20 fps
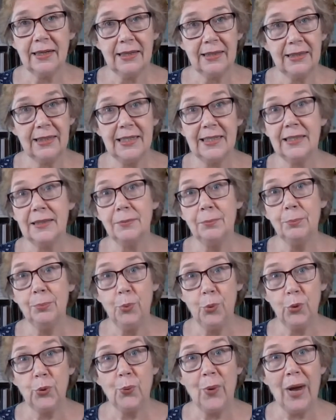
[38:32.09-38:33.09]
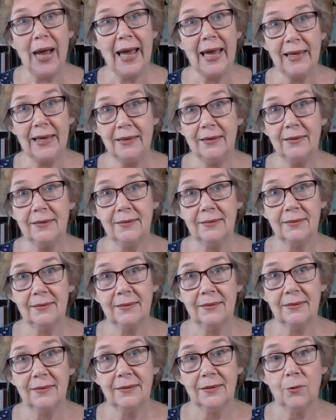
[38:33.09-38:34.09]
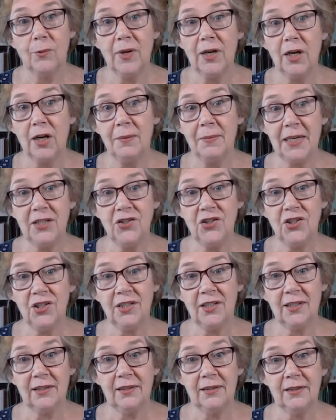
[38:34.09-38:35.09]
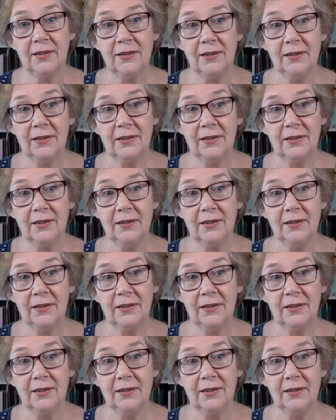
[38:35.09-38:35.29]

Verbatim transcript: and isn't put away when I mention it.